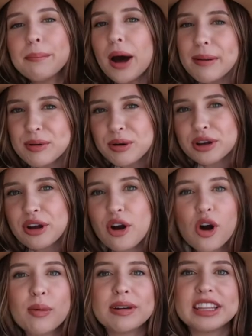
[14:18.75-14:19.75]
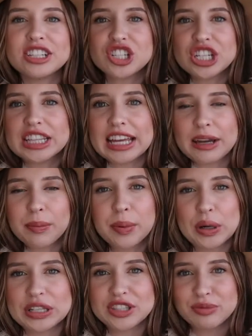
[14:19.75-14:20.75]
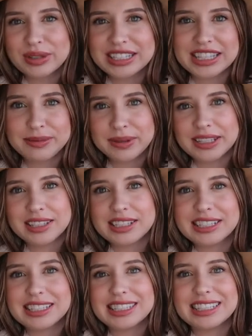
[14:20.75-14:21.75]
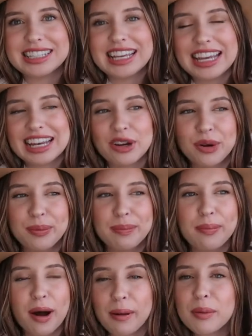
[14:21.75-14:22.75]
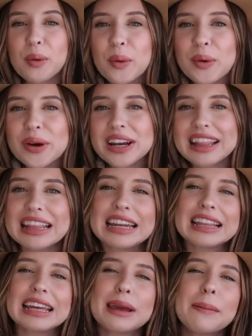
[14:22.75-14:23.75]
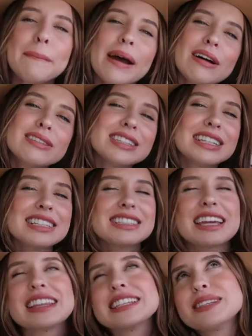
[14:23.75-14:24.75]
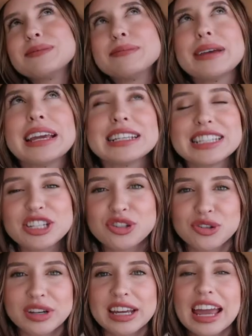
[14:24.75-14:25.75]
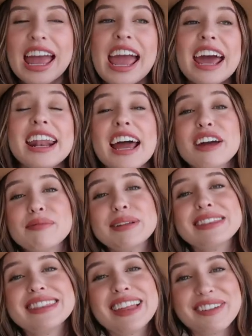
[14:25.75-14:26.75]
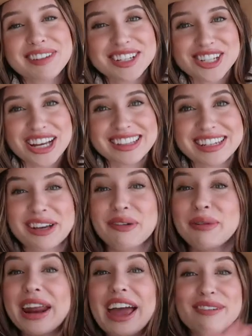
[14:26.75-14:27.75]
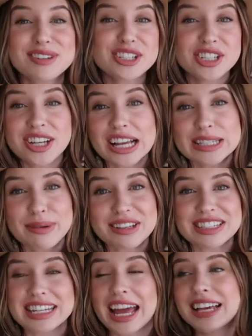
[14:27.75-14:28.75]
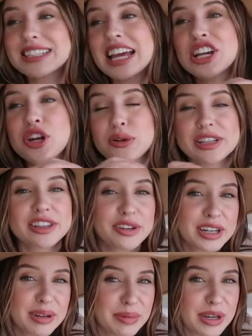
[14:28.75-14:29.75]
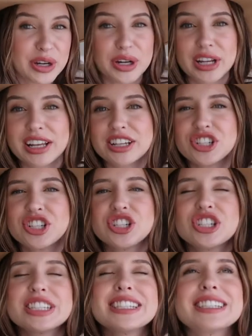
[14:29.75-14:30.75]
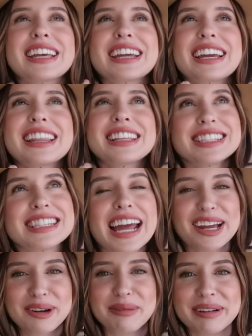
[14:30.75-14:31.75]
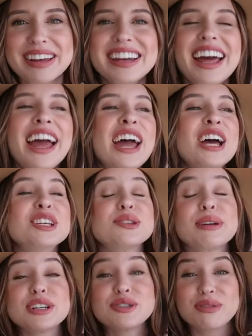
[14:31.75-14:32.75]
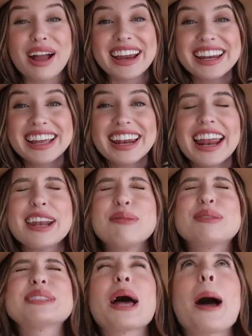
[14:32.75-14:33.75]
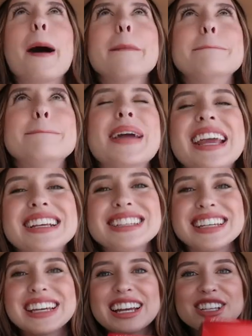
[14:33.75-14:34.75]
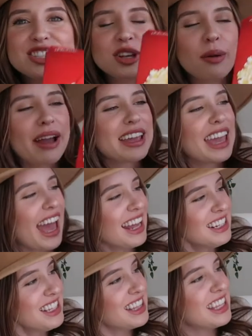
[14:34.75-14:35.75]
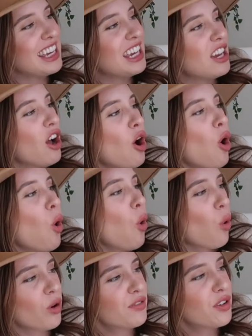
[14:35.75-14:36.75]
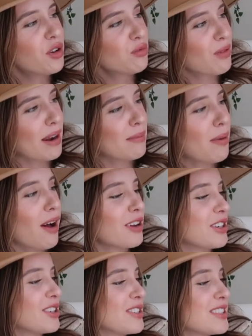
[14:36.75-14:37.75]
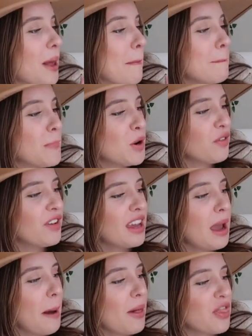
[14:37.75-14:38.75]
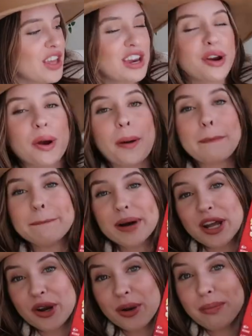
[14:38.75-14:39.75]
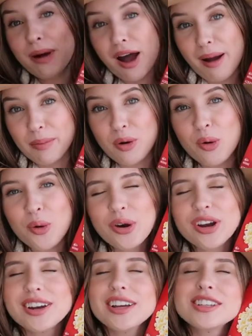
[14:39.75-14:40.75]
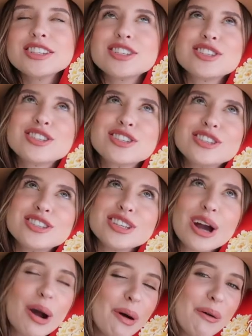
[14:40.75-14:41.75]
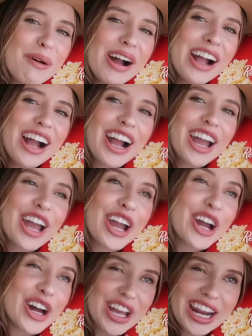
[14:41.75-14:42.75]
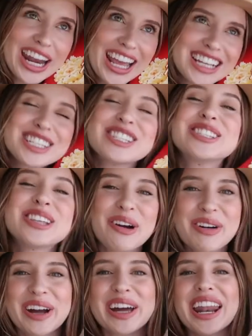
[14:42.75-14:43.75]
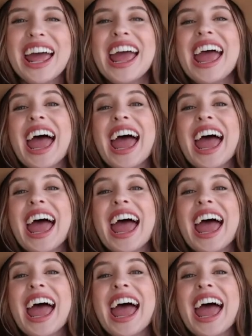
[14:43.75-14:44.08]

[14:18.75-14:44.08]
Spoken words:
popcorn at home, and then she like puts Reese's Pieces in her popcorn and then it like melts and it's like this amazing treat. And I have been loving Jaclyn Hill. Whenever she talks about snacks, I know that they're gonna be good because she just is like the snack queen. So I tried it and it was amazing. So I get the Orville Redenbacher's movie theater butter popcorn. So good. So good.